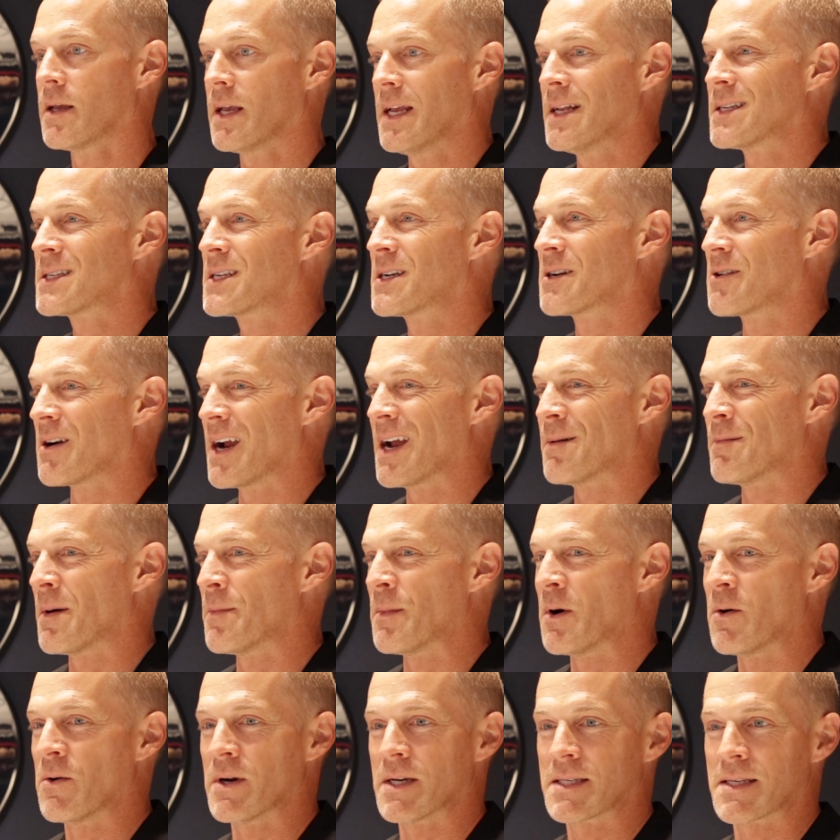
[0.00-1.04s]
Instagram,
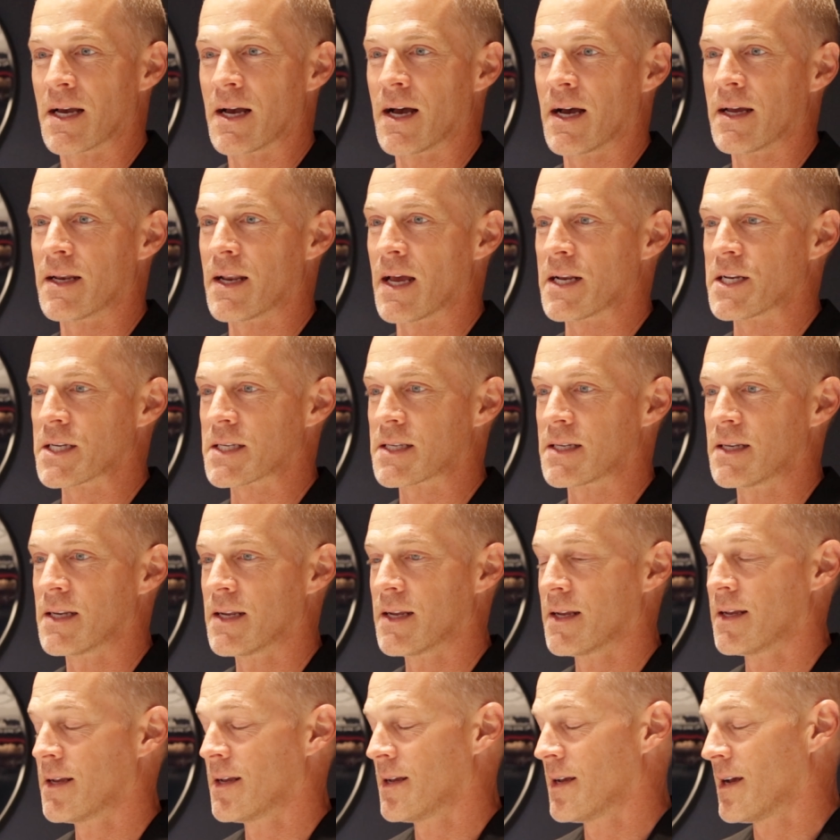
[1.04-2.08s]
I'm always on. I just,
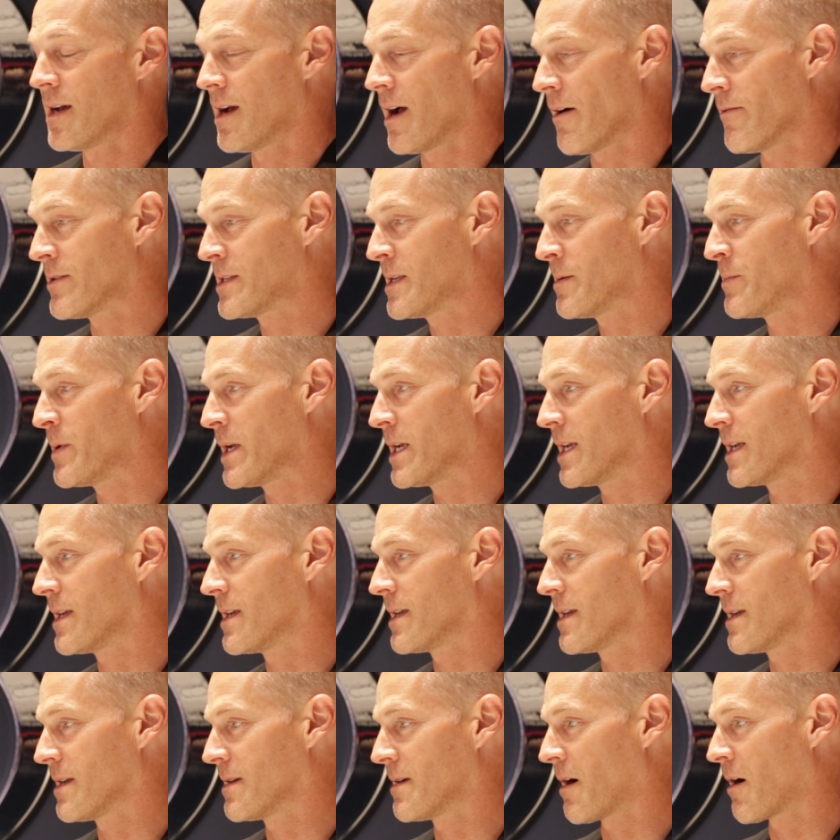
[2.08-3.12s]
obviously,
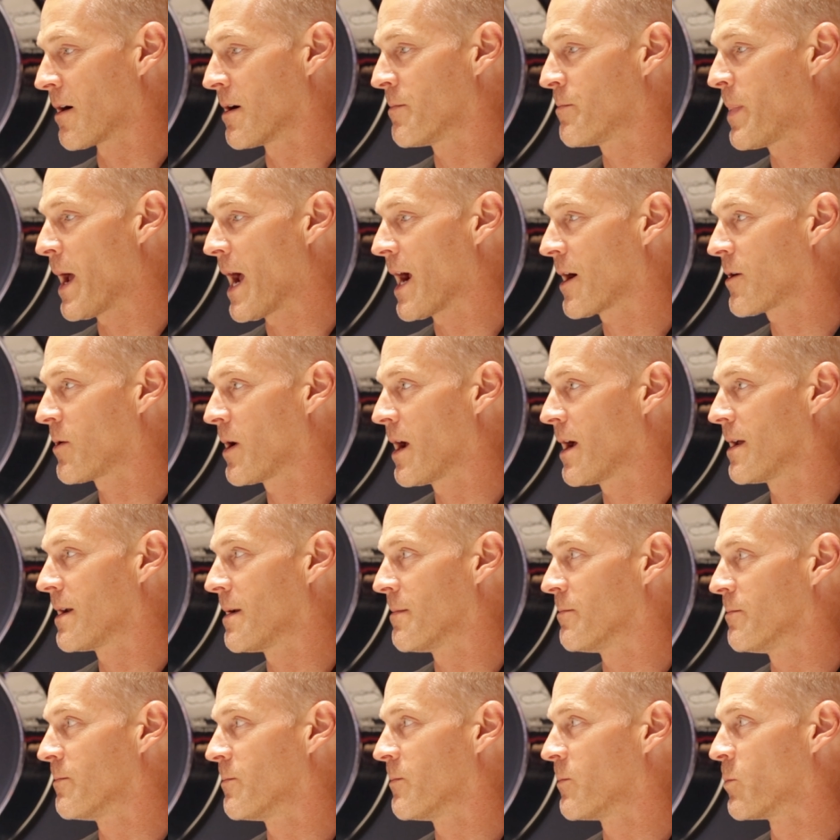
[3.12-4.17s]
being art background,
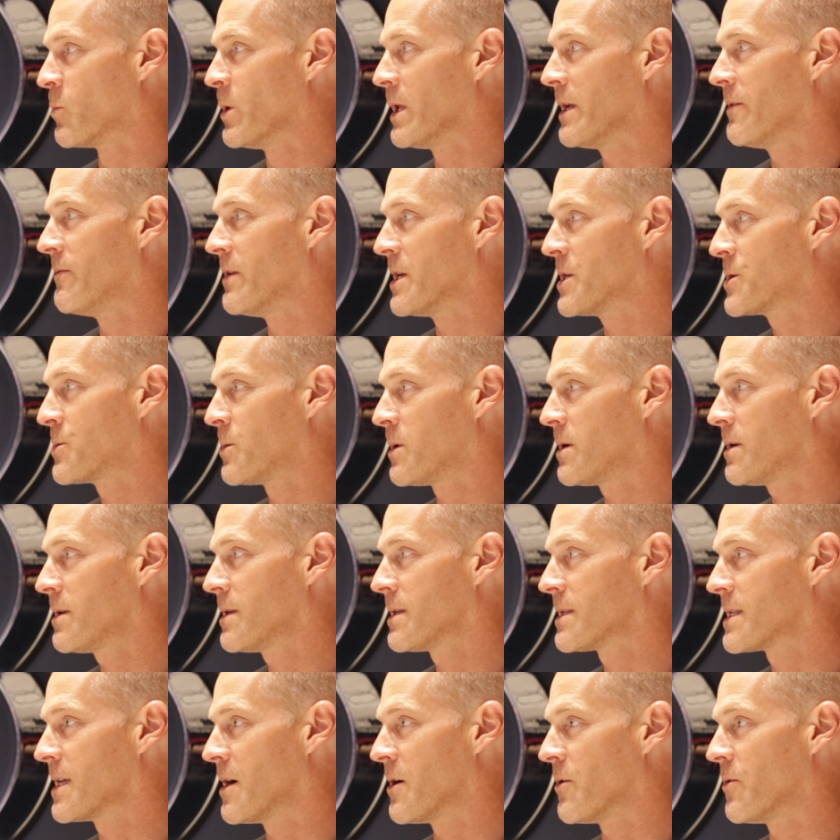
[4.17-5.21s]
I'm really visual.
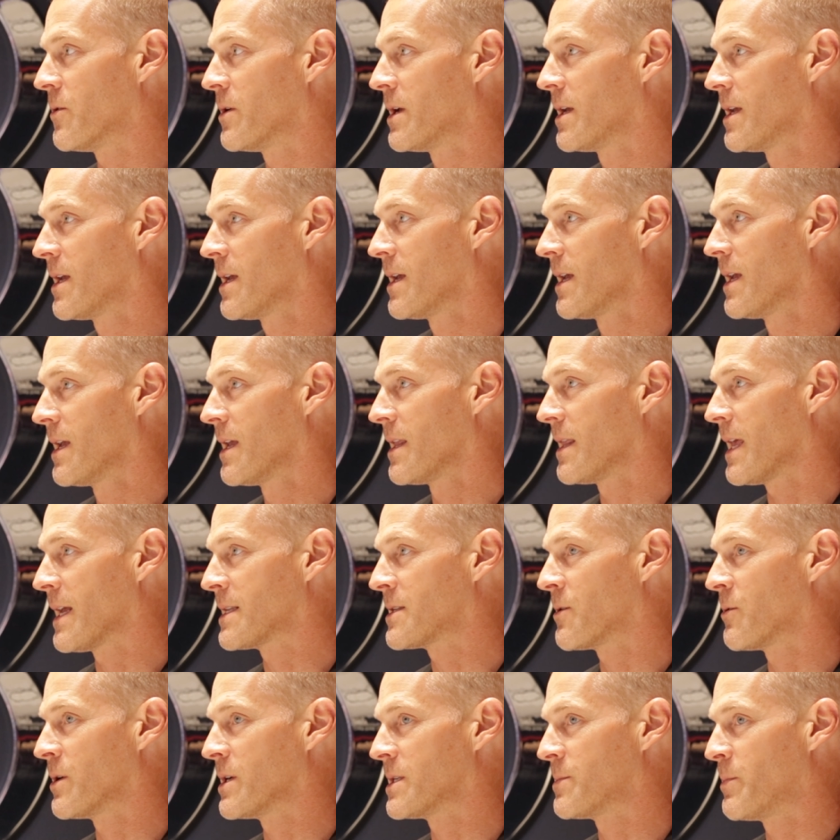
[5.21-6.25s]
So
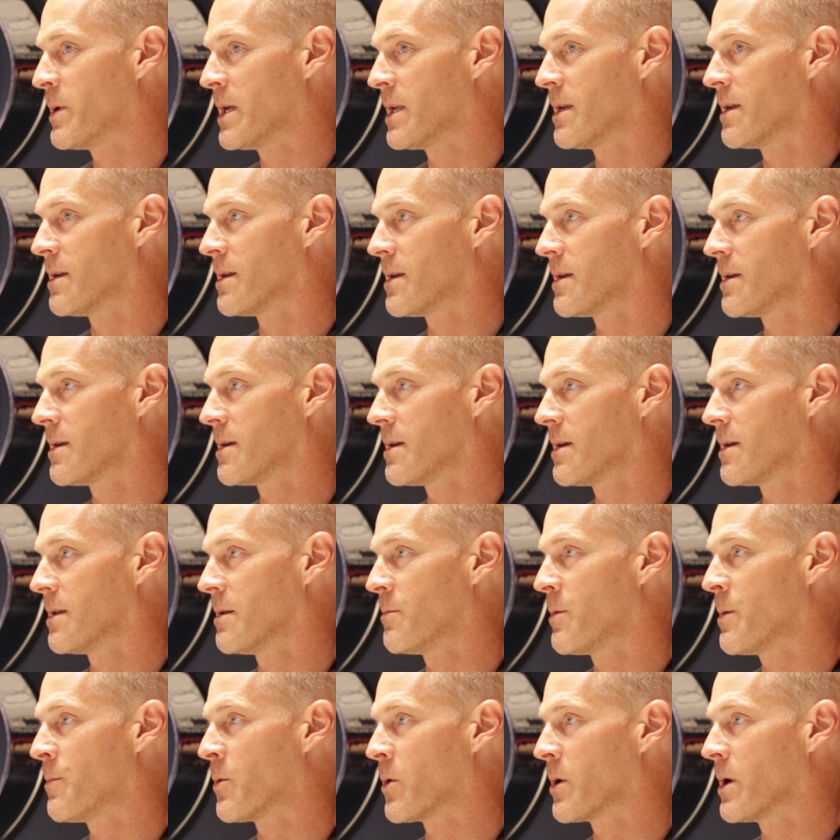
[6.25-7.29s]
that's always been a
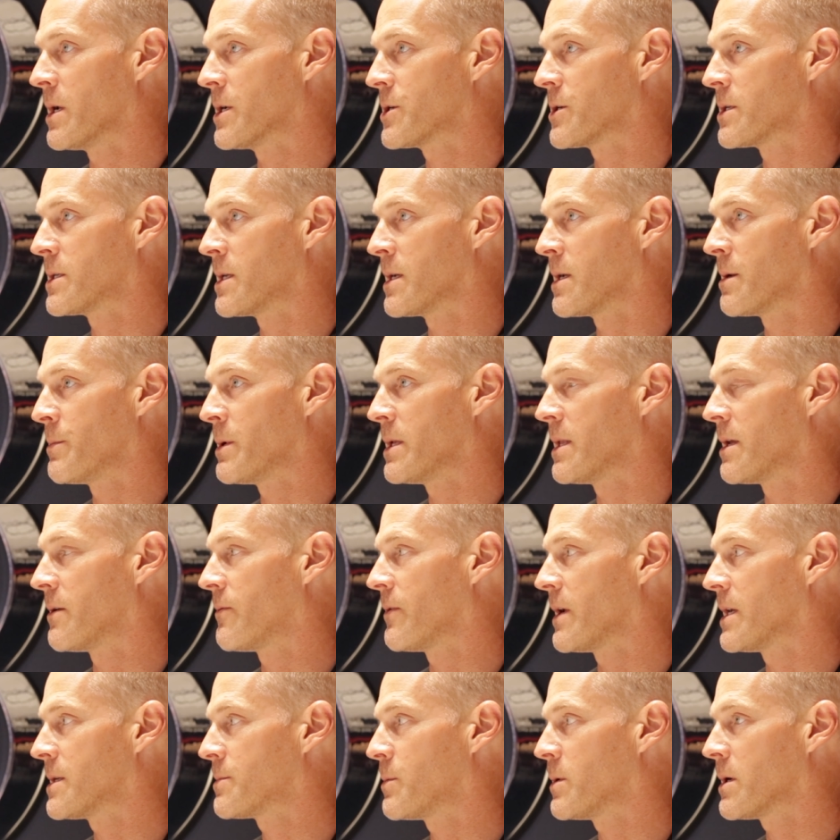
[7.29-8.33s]
little bit more interesting to me than
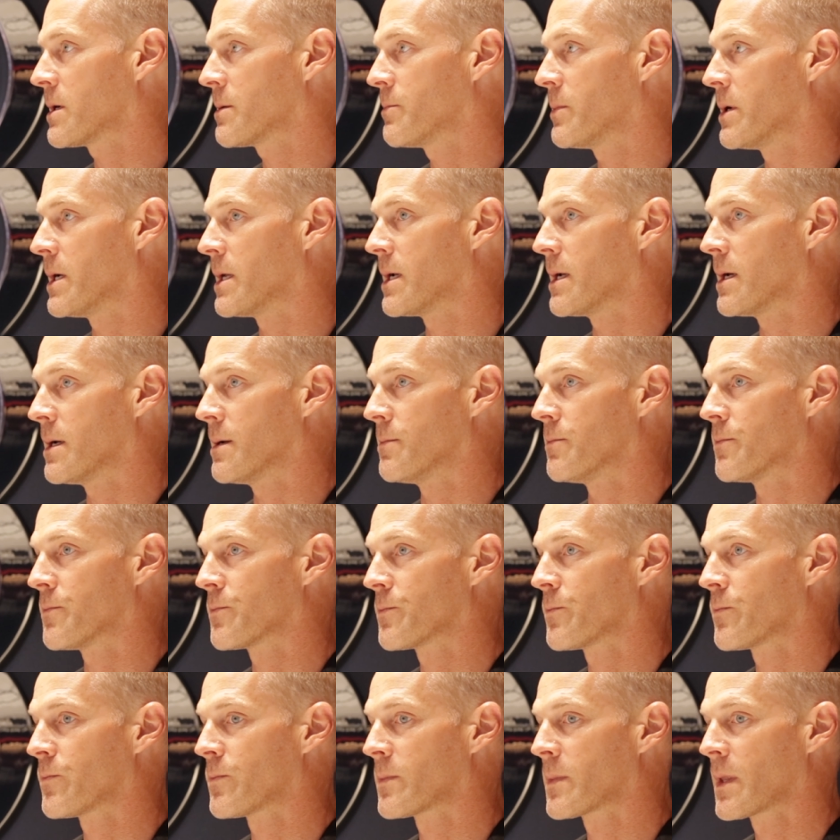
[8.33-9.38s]
Facebook. But um,
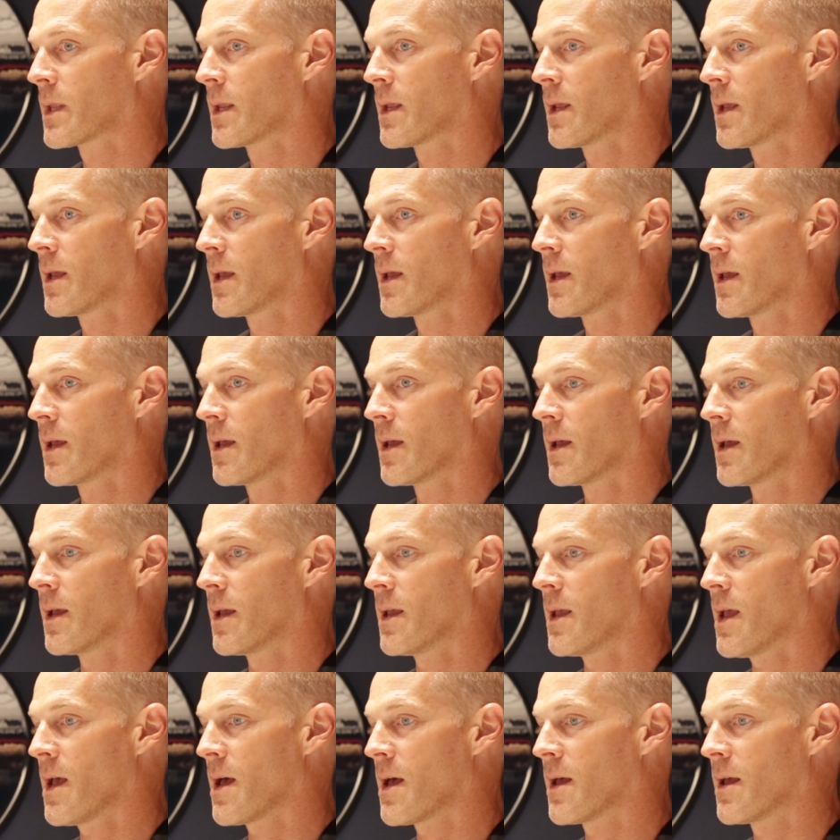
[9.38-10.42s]
yeah,
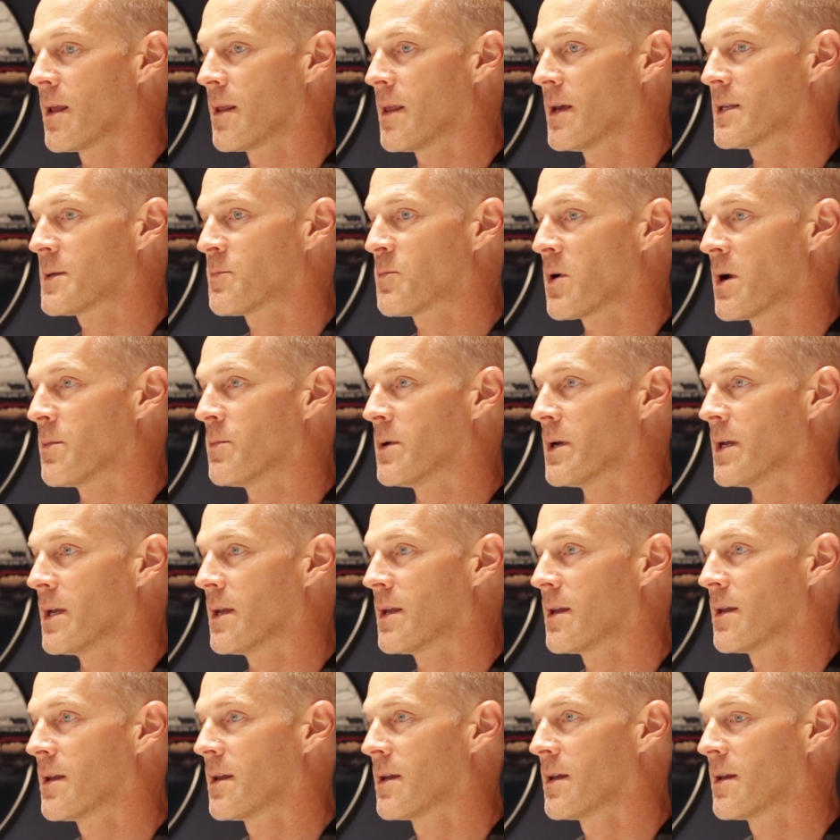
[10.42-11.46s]
yeah, that's probably
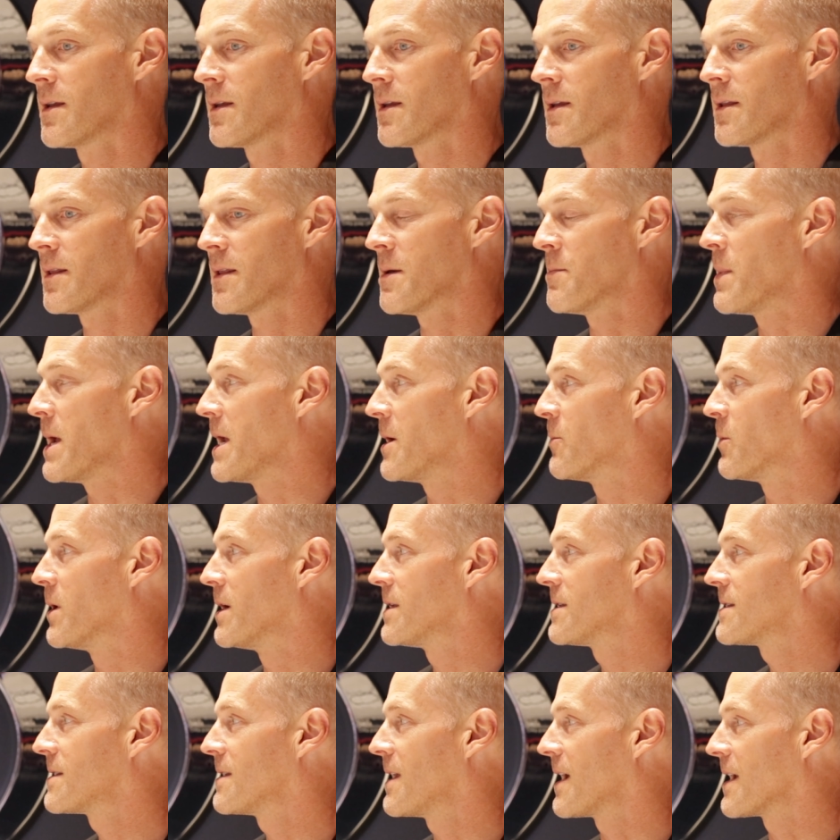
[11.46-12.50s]
the main
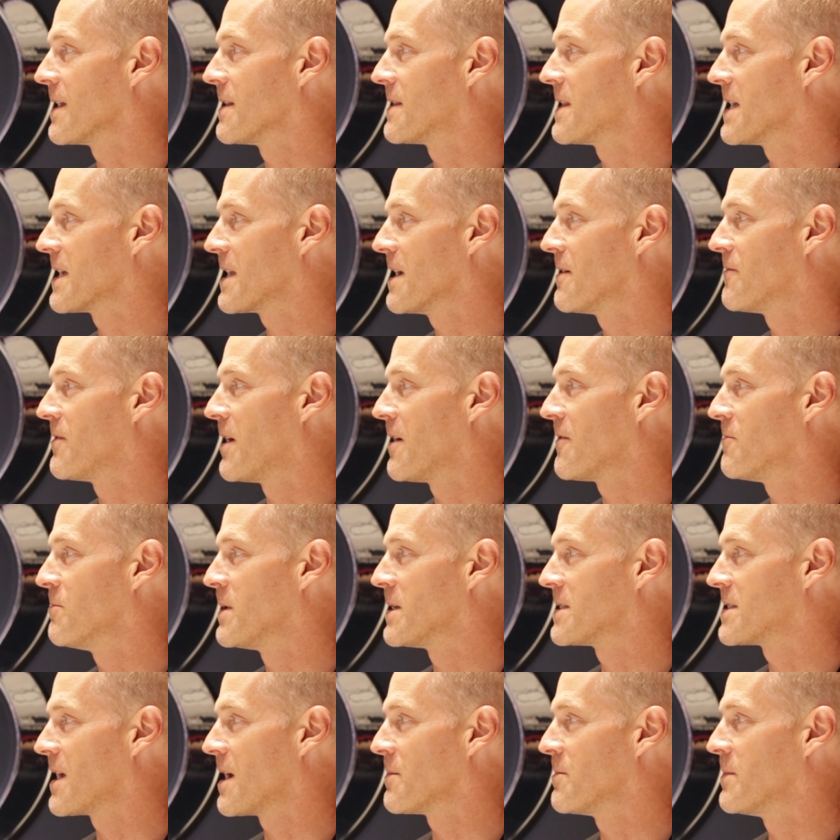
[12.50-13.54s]
ones I can think of off the
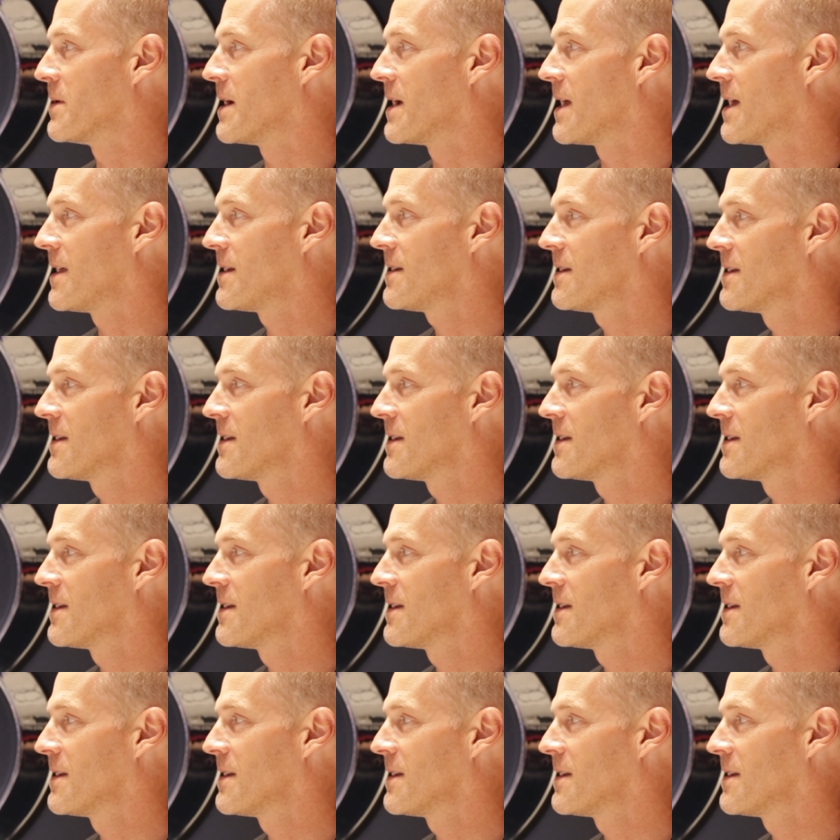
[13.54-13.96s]
top of my head.